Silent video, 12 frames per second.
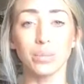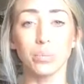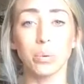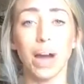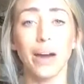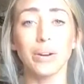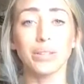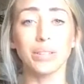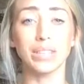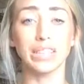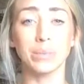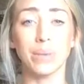But how does
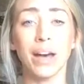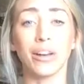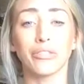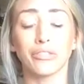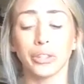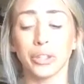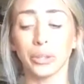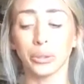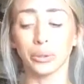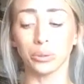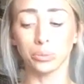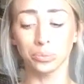it smell for you?